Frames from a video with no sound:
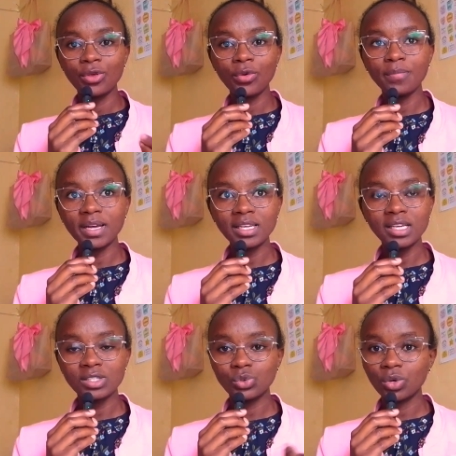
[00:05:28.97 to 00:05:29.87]
your
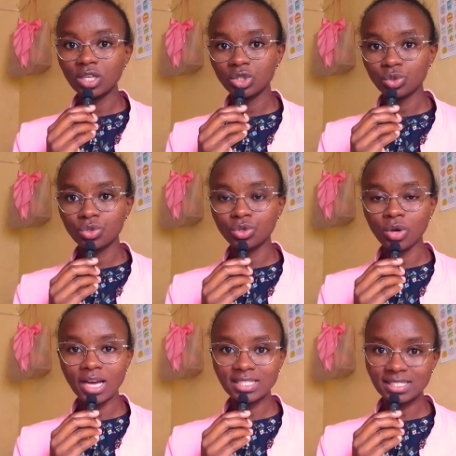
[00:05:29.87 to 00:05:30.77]
money is going to grow
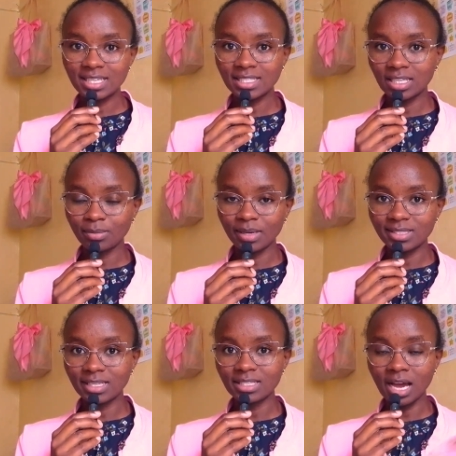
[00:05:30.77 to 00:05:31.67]
at a certain
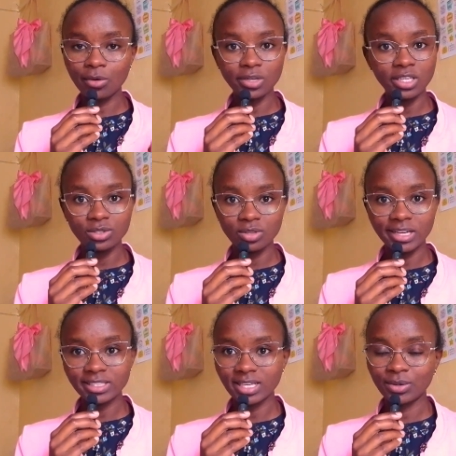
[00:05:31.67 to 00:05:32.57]
percent according to
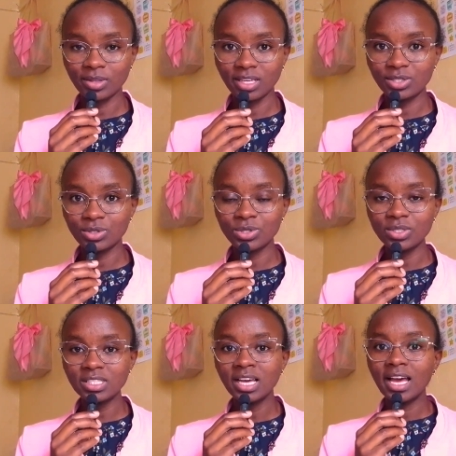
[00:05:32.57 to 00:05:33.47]
that SACCO that you
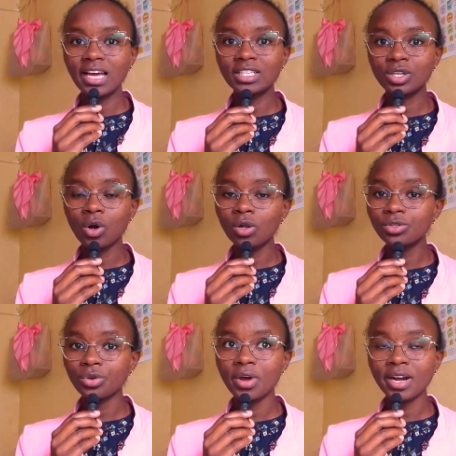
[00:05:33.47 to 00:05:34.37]
choose. And
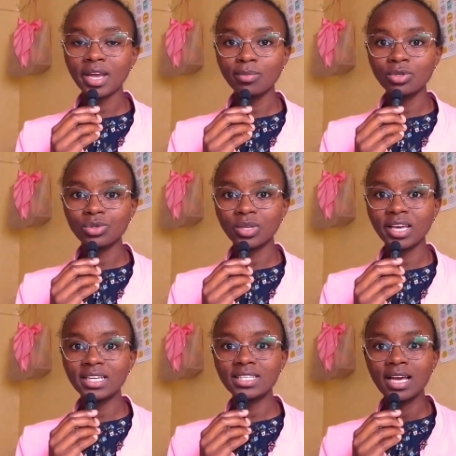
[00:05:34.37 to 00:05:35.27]
also you are able to
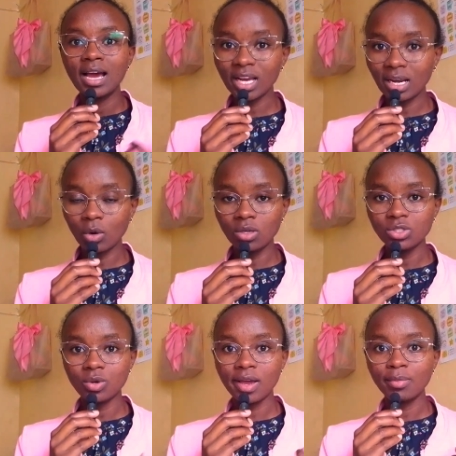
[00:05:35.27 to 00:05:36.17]
get quick
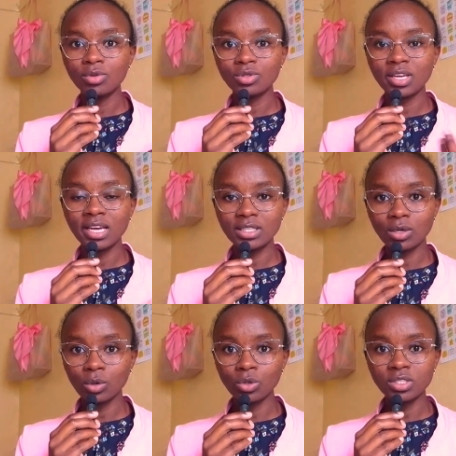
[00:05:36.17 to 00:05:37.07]
loans. You are able to get
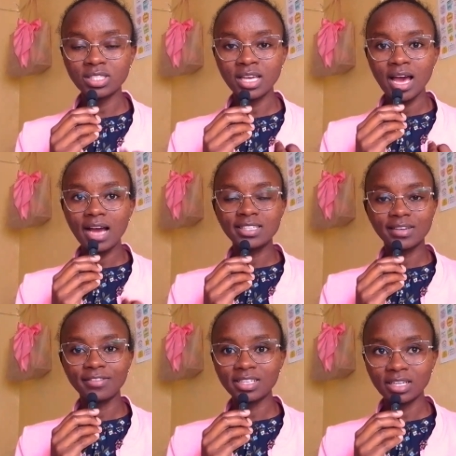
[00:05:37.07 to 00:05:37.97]
loans at
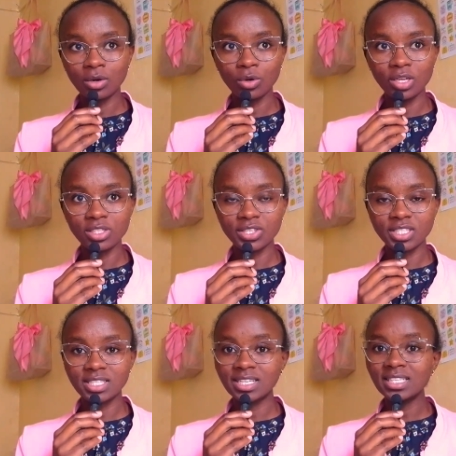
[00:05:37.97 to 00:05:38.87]
a very low
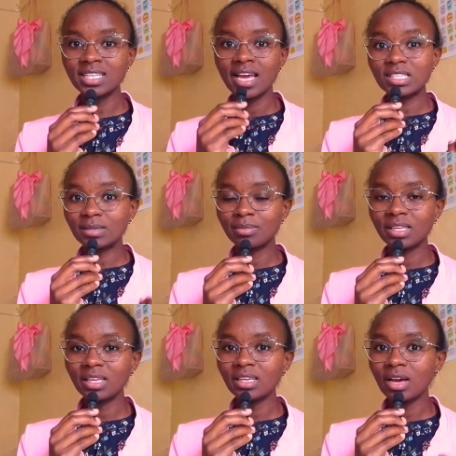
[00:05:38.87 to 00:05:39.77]
interest rate. As a
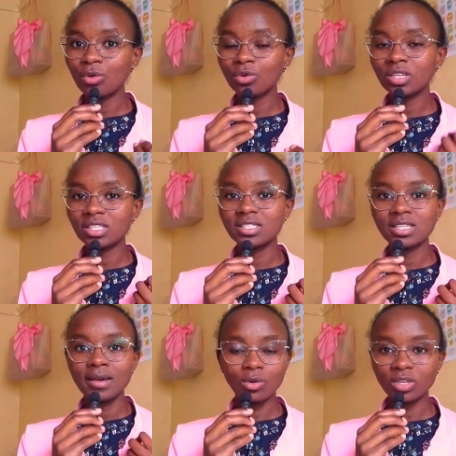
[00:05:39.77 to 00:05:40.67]
beginner who needs
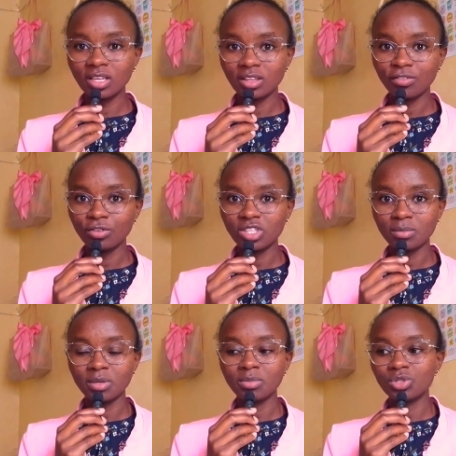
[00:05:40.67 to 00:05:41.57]
a loan in the future,
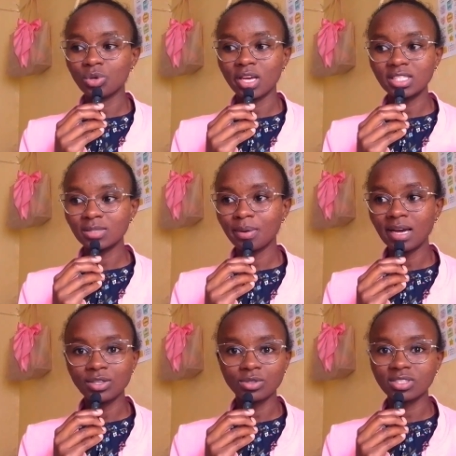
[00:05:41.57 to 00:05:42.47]
maybe to
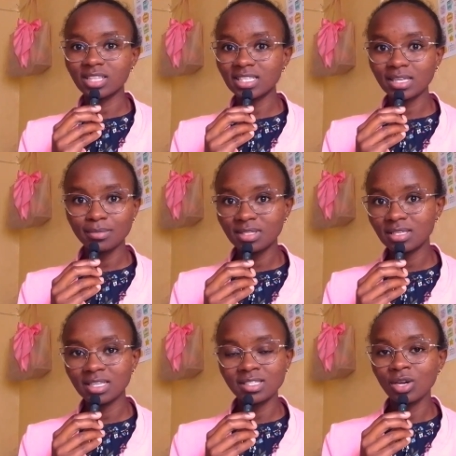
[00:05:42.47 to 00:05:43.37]
expand or start a
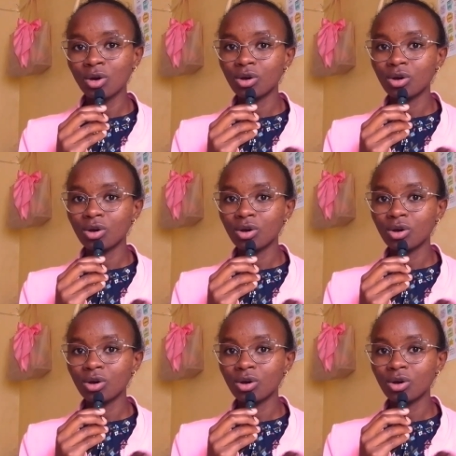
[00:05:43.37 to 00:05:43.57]
business